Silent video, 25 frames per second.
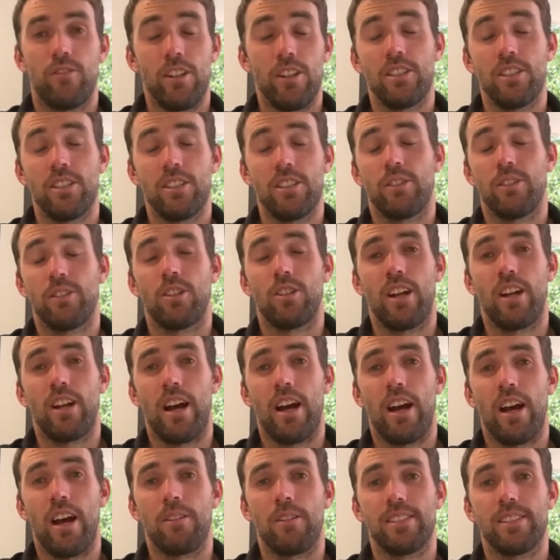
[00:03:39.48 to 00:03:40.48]
first of all,
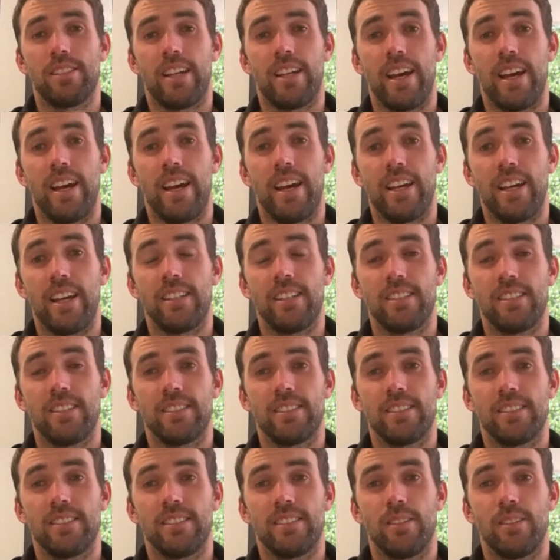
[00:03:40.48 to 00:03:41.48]
I would say
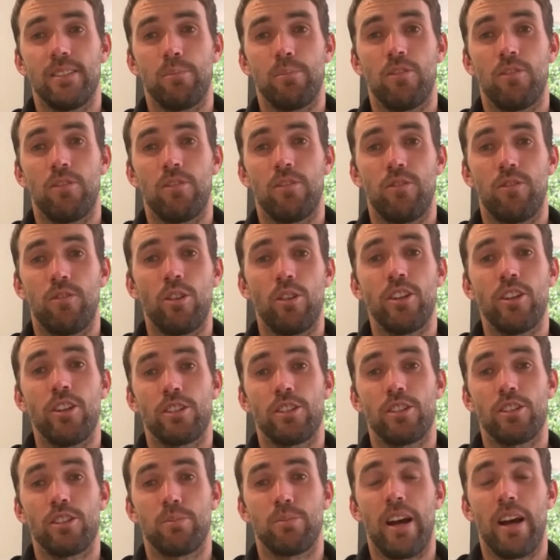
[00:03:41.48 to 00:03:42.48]
before you
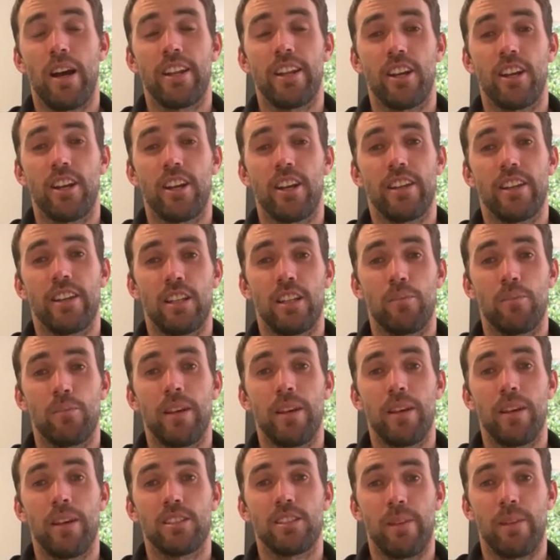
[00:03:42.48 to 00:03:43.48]
aspire to go to the
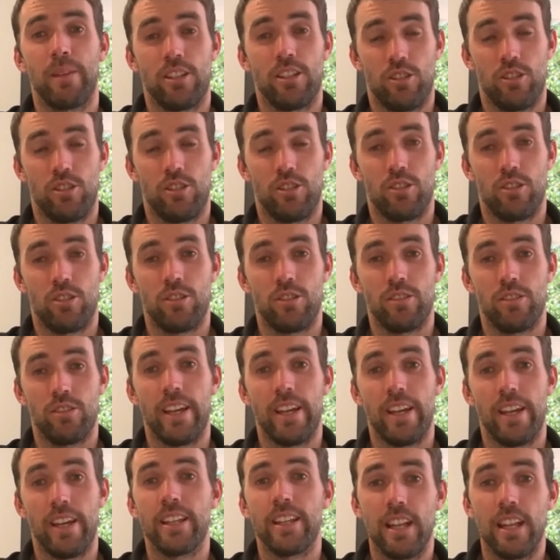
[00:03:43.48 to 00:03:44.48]
Olympics, make sure
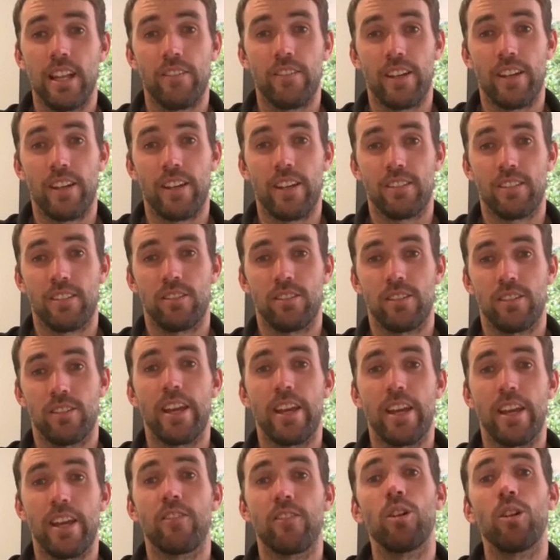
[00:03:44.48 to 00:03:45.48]
that you
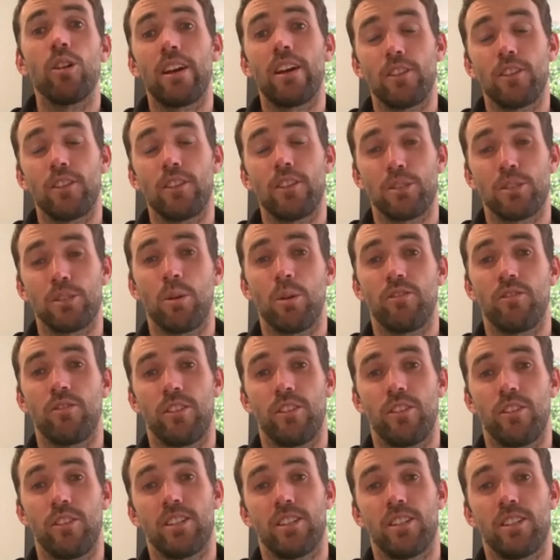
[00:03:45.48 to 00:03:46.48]
fall in love with the
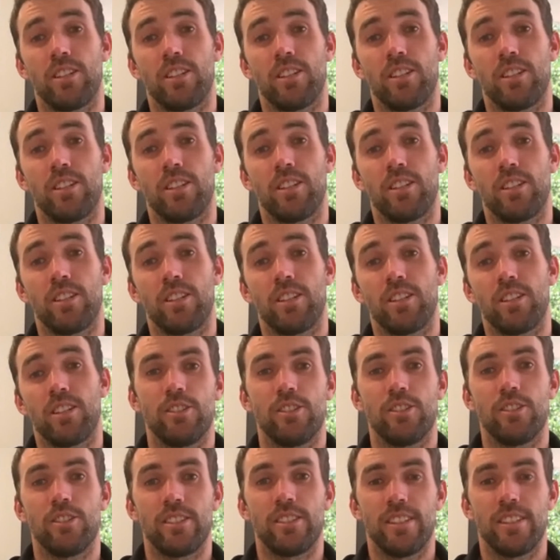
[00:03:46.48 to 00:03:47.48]
sport first,
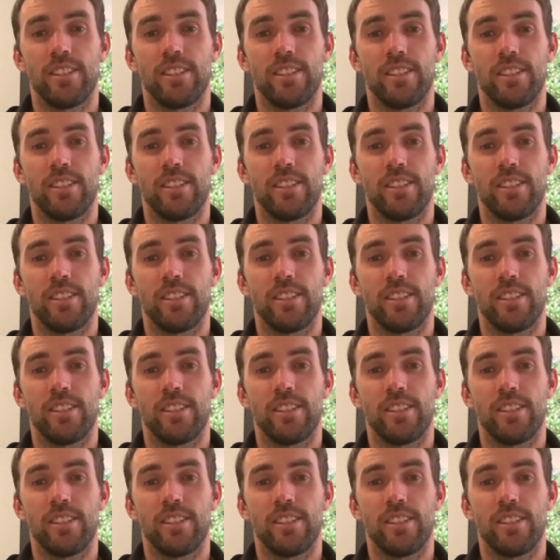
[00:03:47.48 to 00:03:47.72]
because